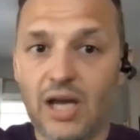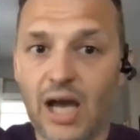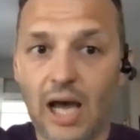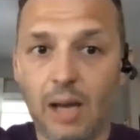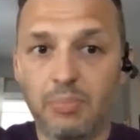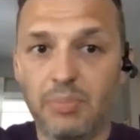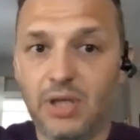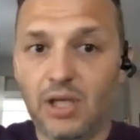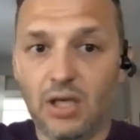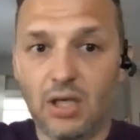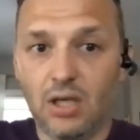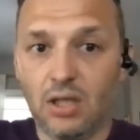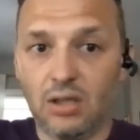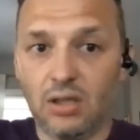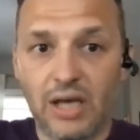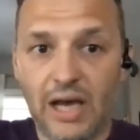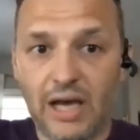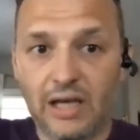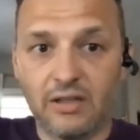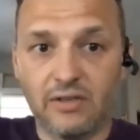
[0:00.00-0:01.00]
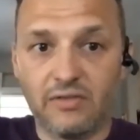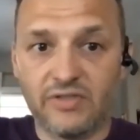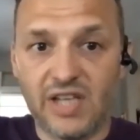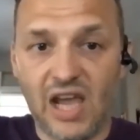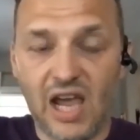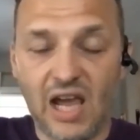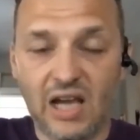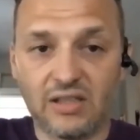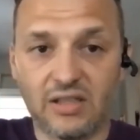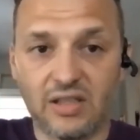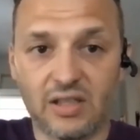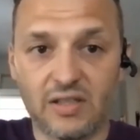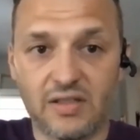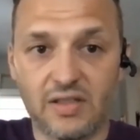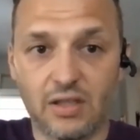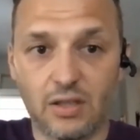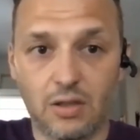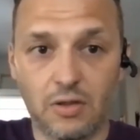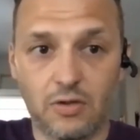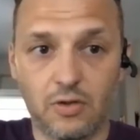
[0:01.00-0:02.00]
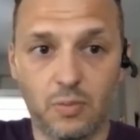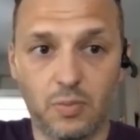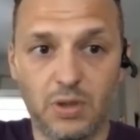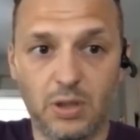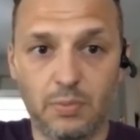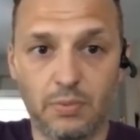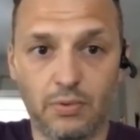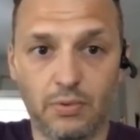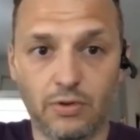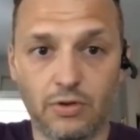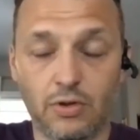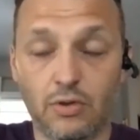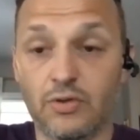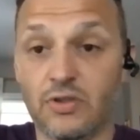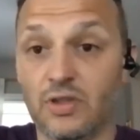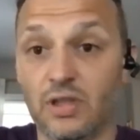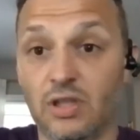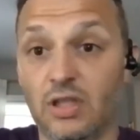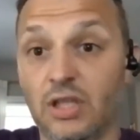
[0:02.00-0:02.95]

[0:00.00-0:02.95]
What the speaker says: copying a lot of tactics that other people are using.